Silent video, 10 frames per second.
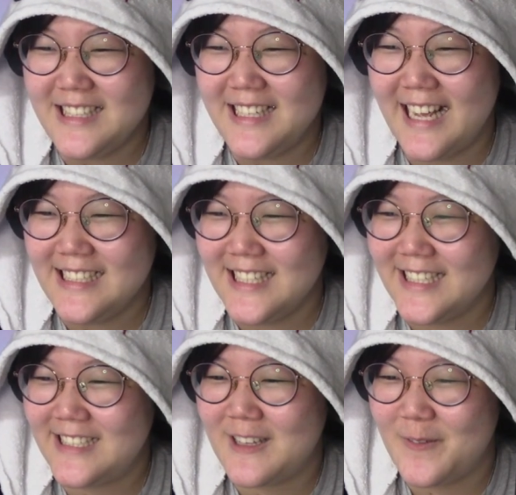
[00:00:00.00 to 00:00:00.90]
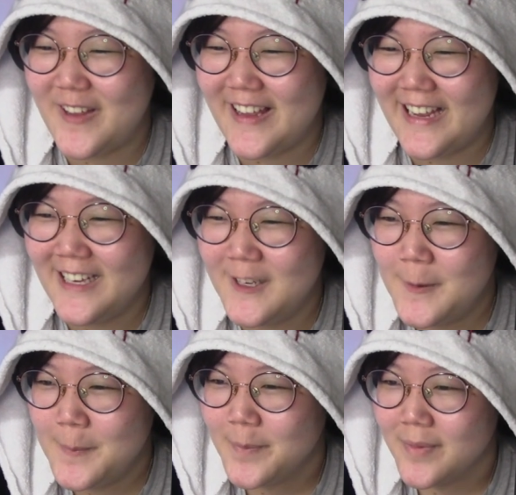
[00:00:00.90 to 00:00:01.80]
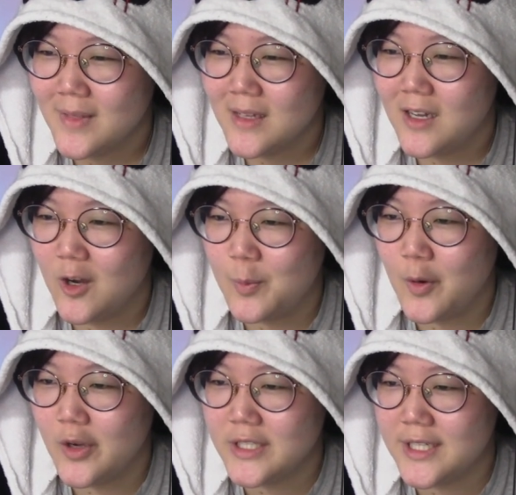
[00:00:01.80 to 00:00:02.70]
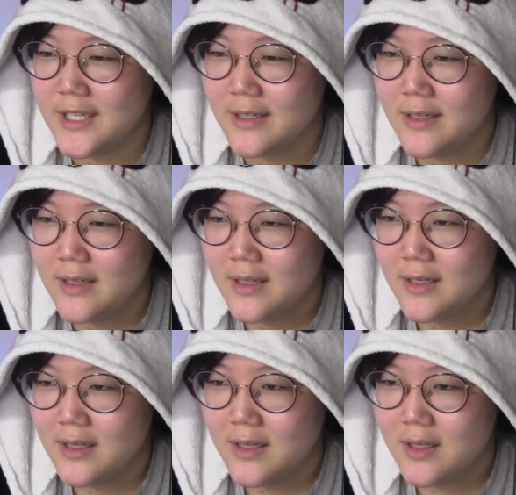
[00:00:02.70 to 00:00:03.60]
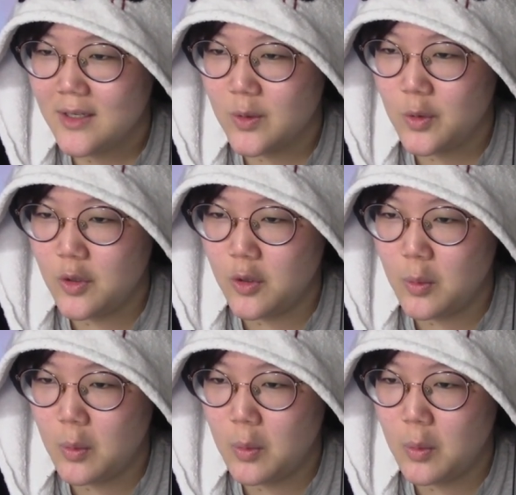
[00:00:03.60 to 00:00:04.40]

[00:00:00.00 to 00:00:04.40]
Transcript: Gives a civvy. Oh, poison. Oh.